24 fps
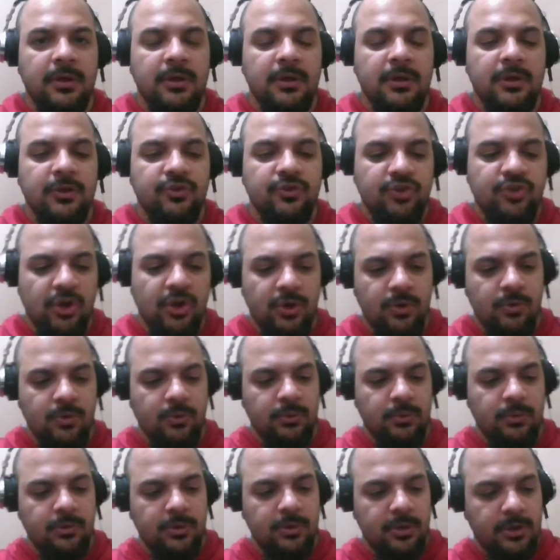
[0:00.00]
So
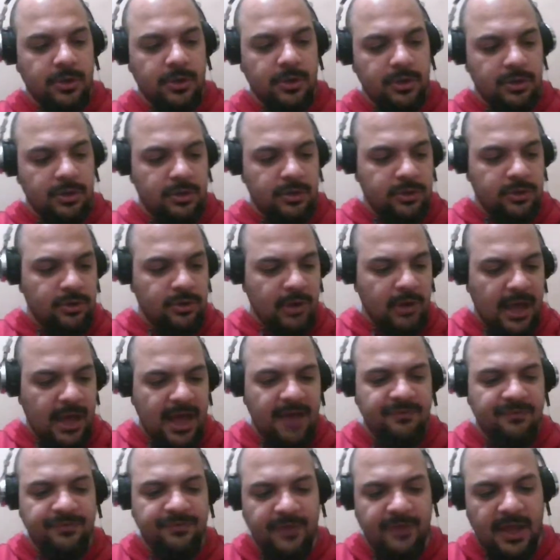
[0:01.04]
you
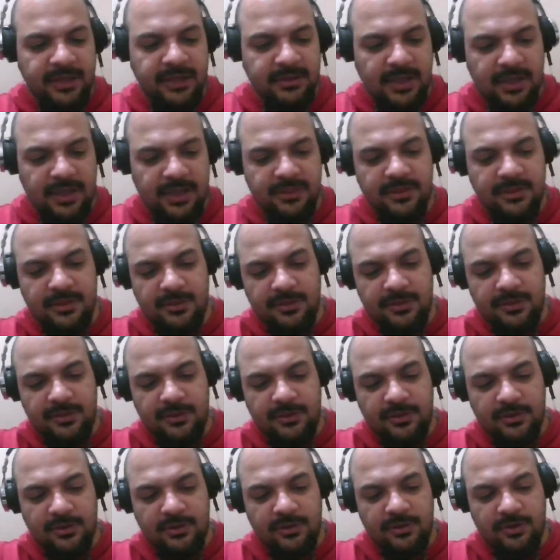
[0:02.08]
have and
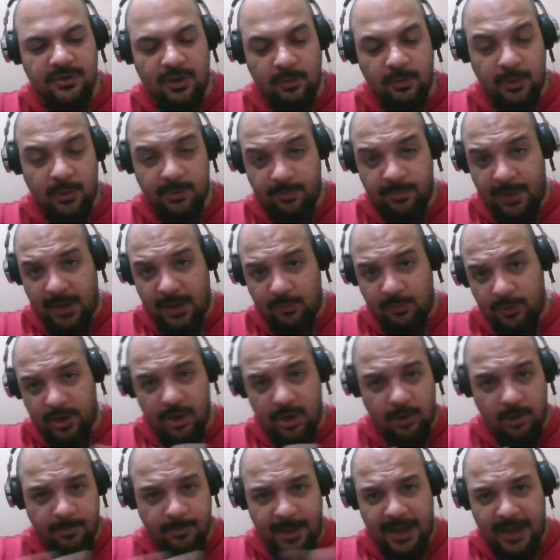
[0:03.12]
so we
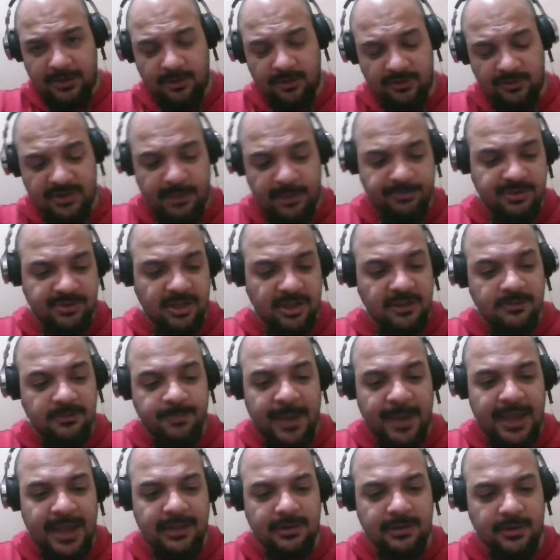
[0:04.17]
go back to Substance
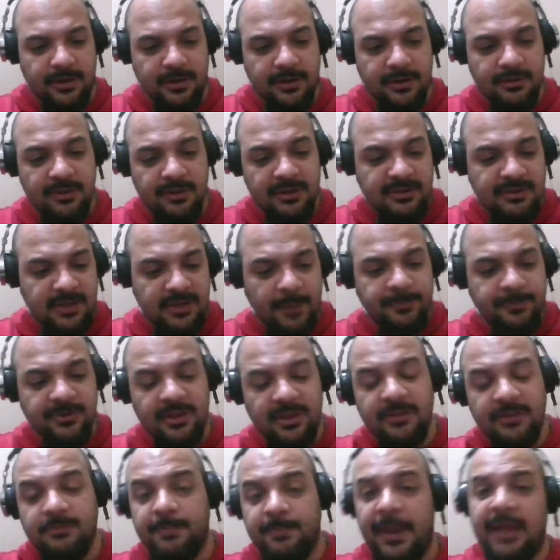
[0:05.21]
Painter. This
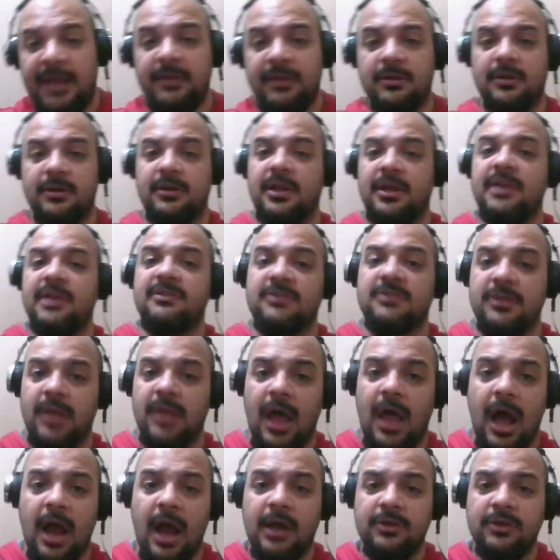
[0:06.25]
Substance Painter is
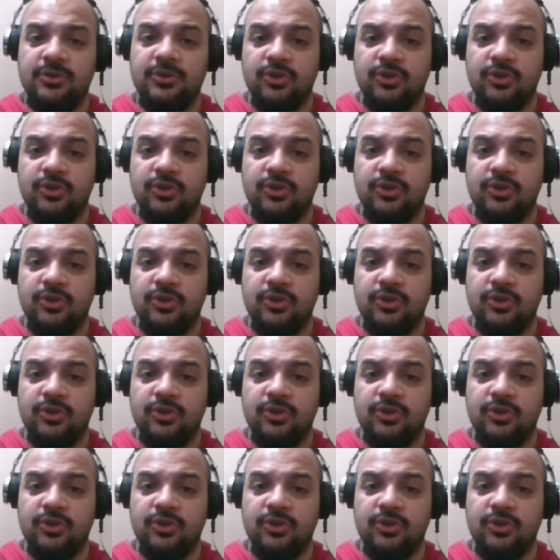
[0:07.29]
locked